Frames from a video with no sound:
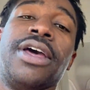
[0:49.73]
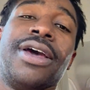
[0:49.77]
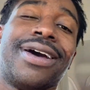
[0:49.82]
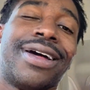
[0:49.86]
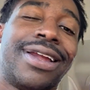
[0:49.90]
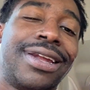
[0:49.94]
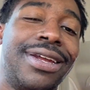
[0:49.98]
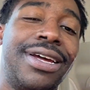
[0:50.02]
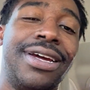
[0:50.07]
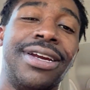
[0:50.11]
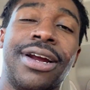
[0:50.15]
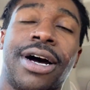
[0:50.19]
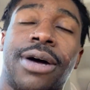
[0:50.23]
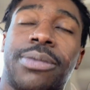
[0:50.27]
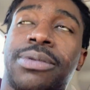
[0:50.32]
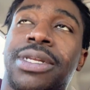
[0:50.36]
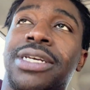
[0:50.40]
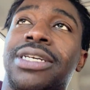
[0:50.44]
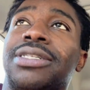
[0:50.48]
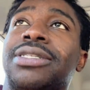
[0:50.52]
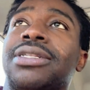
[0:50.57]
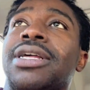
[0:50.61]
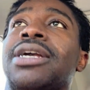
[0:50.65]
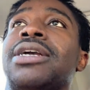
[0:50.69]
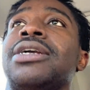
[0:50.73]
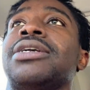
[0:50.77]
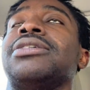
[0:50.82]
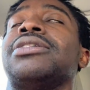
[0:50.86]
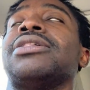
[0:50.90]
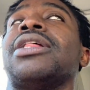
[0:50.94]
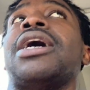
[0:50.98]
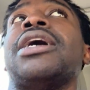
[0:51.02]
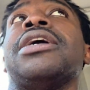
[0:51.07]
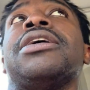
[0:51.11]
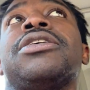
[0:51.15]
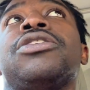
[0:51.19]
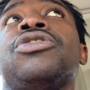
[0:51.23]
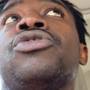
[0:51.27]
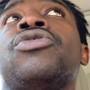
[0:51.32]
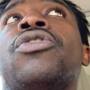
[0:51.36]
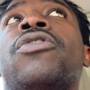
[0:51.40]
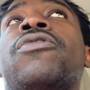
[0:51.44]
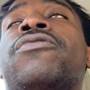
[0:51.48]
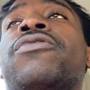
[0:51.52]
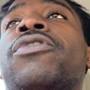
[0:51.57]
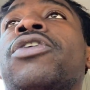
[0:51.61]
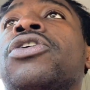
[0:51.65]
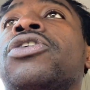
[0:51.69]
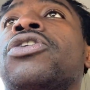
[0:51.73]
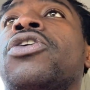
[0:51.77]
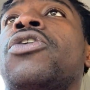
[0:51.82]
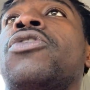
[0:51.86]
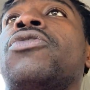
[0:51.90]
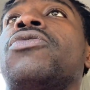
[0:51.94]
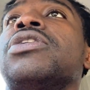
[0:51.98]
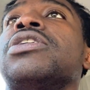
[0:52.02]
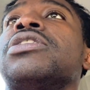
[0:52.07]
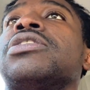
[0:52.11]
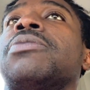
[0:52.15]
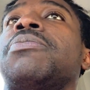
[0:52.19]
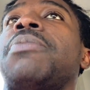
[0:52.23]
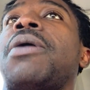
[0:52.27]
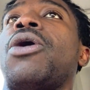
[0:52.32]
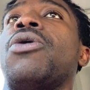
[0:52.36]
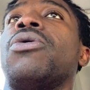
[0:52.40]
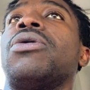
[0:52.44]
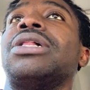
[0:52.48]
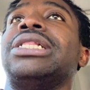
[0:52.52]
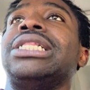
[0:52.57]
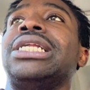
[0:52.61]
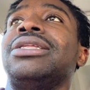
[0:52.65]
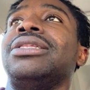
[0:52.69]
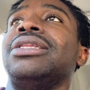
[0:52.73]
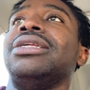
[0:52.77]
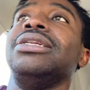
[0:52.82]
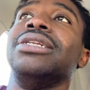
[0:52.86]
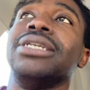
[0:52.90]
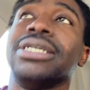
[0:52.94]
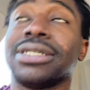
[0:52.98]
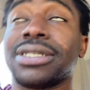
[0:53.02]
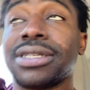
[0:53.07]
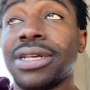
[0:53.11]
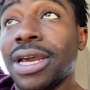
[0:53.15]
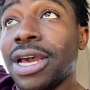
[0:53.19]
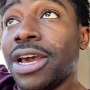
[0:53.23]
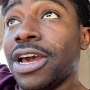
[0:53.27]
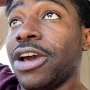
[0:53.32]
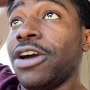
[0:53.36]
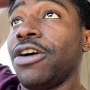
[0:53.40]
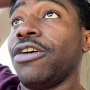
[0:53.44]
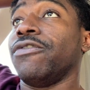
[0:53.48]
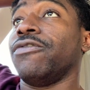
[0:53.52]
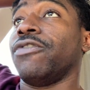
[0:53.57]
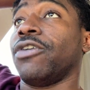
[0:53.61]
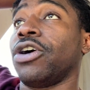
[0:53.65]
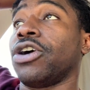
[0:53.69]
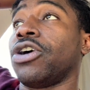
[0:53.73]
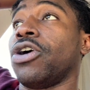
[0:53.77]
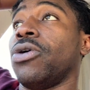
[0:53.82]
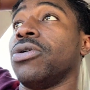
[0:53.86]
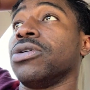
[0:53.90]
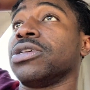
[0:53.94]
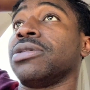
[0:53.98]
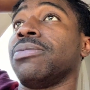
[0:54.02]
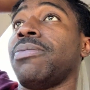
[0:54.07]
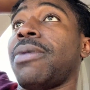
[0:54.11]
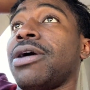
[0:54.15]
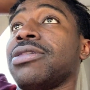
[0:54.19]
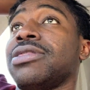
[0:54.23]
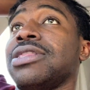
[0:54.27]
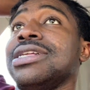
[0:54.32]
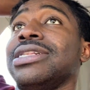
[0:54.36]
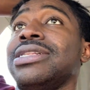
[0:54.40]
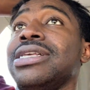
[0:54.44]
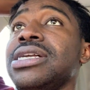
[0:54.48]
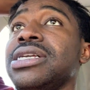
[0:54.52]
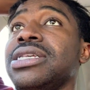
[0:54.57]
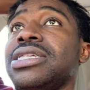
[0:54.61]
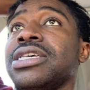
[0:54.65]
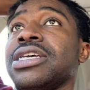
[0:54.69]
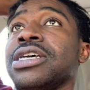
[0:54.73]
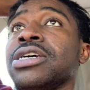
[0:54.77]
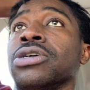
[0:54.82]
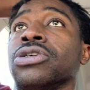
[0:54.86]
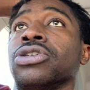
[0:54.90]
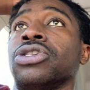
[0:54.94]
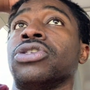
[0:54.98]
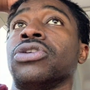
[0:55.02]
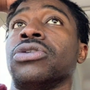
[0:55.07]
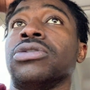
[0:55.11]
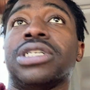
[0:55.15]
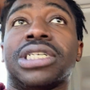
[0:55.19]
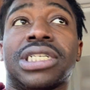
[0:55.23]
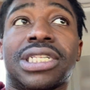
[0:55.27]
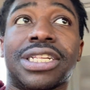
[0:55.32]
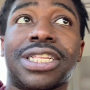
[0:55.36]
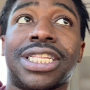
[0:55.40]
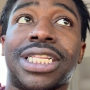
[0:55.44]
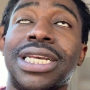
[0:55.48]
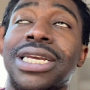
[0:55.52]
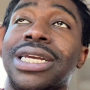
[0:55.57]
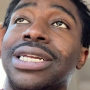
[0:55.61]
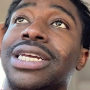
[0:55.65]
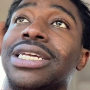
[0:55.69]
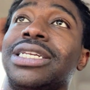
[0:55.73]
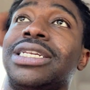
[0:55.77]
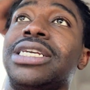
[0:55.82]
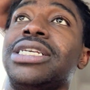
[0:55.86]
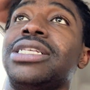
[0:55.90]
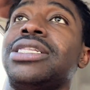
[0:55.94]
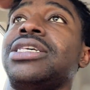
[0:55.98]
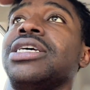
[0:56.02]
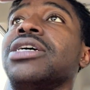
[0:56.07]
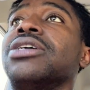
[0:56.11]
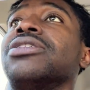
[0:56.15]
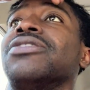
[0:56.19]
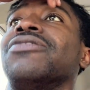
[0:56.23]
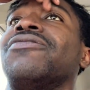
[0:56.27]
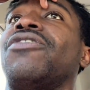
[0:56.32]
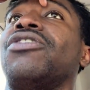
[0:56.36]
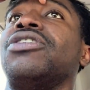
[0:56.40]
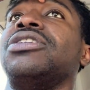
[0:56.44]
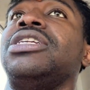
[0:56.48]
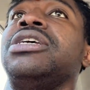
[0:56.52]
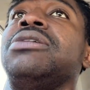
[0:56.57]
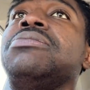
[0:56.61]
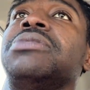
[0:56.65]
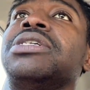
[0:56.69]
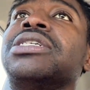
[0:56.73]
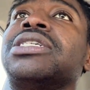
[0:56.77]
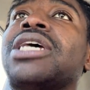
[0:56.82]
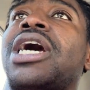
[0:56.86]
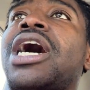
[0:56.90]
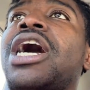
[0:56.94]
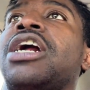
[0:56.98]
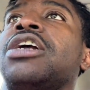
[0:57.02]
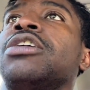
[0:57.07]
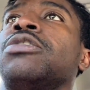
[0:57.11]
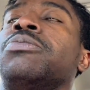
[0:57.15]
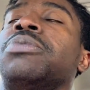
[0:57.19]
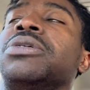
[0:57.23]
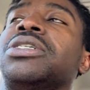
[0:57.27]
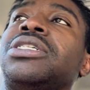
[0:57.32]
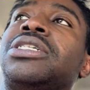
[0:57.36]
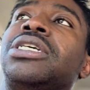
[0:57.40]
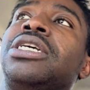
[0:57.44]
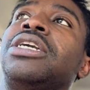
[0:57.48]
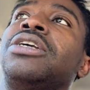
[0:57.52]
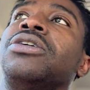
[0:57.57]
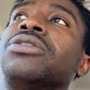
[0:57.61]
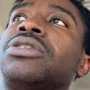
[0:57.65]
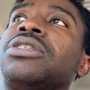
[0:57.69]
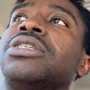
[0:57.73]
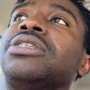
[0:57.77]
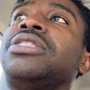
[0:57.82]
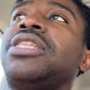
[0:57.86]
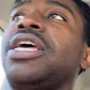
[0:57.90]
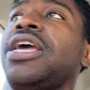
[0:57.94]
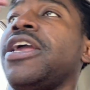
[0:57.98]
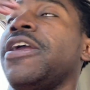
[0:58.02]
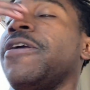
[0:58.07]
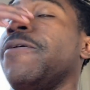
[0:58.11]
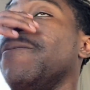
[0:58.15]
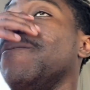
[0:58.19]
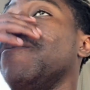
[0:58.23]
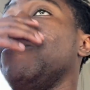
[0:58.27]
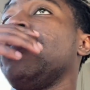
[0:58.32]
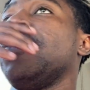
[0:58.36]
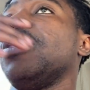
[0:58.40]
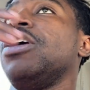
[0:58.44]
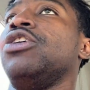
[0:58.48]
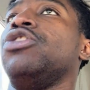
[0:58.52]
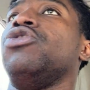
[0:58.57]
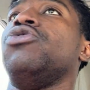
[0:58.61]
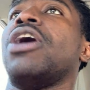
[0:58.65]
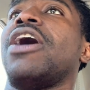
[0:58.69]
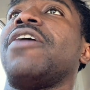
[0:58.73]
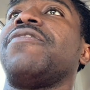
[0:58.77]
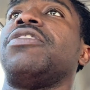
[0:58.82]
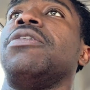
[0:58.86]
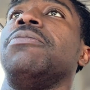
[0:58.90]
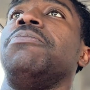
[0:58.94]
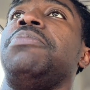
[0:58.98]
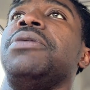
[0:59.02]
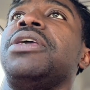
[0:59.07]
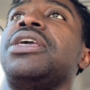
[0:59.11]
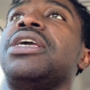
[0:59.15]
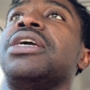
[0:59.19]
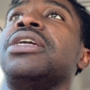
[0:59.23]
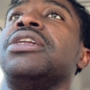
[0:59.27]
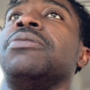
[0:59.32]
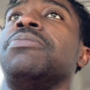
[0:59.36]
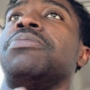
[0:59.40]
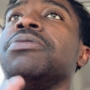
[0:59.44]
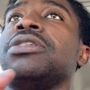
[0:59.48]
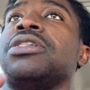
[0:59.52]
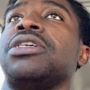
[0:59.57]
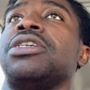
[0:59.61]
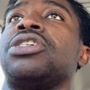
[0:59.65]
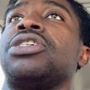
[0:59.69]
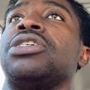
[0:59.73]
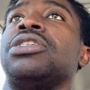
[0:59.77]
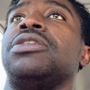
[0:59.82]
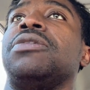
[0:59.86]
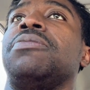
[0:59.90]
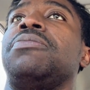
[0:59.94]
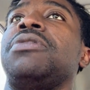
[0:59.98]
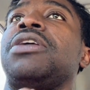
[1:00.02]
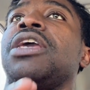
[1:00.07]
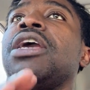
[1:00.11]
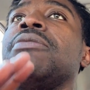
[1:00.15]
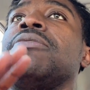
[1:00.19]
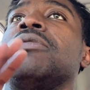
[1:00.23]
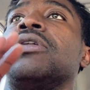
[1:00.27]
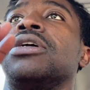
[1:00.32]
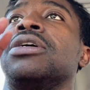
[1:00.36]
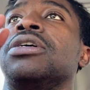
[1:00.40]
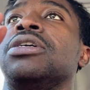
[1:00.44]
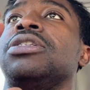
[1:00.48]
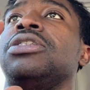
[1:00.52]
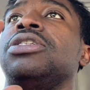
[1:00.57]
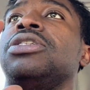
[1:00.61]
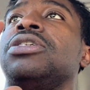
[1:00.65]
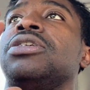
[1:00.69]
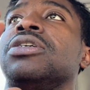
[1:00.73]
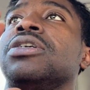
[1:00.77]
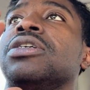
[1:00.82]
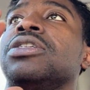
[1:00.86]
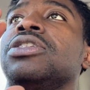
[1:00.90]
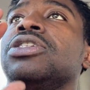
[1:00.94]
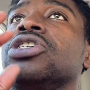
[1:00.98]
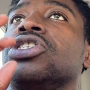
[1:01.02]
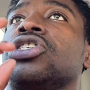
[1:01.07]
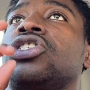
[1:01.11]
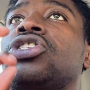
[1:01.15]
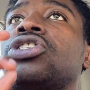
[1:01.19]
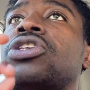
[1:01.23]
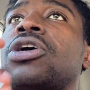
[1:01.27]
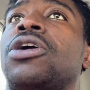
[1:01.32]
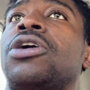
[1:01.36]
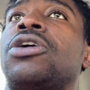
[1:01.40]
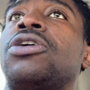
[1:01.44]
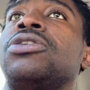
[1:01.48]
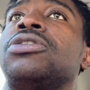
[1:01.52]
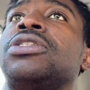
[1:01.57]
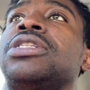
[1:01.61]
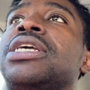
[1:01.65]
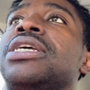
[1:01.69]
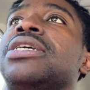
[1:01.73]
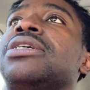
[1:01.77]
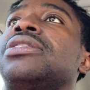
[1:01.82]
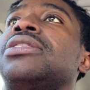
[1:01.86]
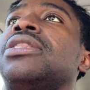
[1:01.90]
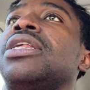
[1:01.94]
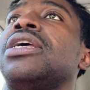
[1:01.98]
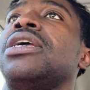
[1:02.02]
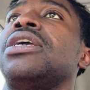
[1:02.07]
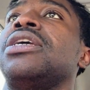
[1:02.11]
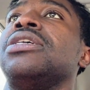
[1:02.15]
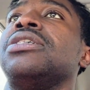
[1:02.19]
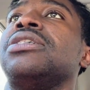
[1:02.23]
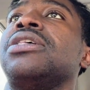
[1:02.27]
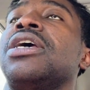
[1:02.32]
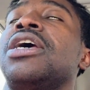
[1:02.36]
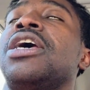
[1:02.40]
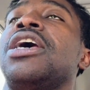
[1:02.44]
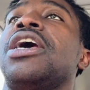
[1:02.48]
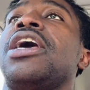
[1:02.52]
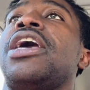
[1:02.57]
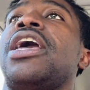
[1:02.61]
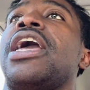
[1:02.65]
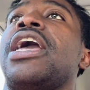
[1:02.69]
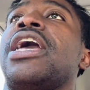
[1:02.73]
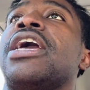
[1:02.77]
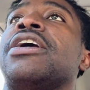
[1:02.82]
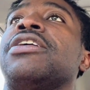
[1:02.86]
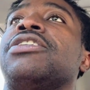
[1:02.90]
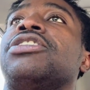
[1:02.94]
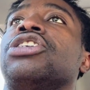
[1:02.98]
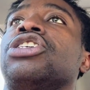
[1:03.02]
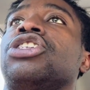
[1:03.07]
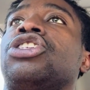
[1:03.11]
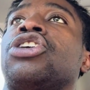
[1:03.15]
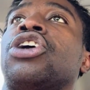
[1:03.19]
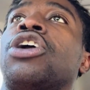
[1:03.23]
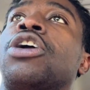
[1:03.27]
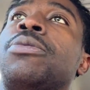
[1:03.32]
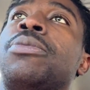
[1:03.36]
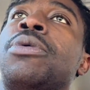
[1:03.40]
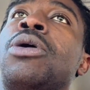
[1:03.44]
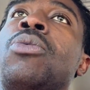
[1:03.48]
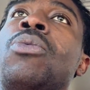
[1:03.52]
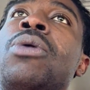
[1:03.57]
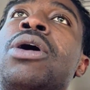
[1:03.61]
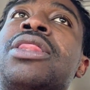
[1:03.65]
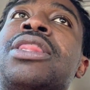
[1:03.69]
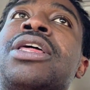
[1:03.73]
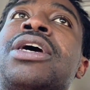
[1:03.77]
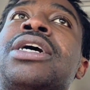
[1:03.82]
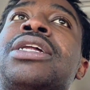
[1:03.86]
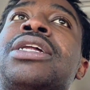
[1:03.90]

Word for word: clean up these things. Like, you know, Virgo is about cleanliness. Virgo is about the details. So this is seeing the details of our deep desires. But see, here's the thing you have to be in a position to be able to to discern these things and determine whether